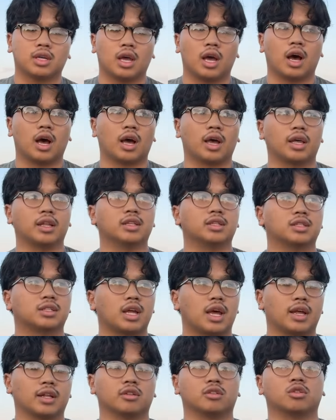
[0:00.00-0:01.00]
uh,
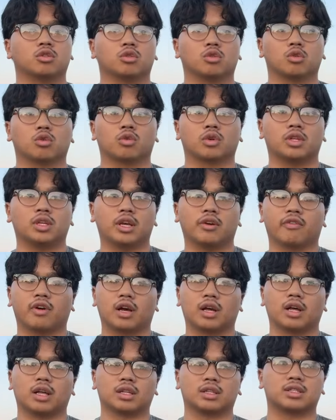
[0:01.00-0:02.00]
instead to give
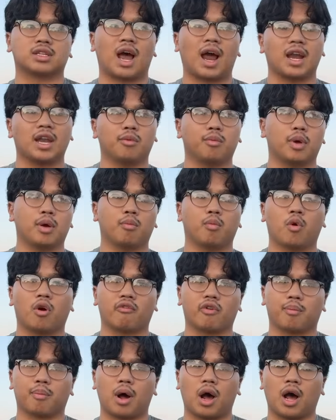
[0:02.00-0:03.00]
a tiny bit more
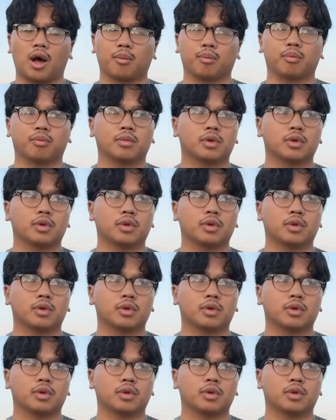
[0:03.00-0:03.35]
of a pop.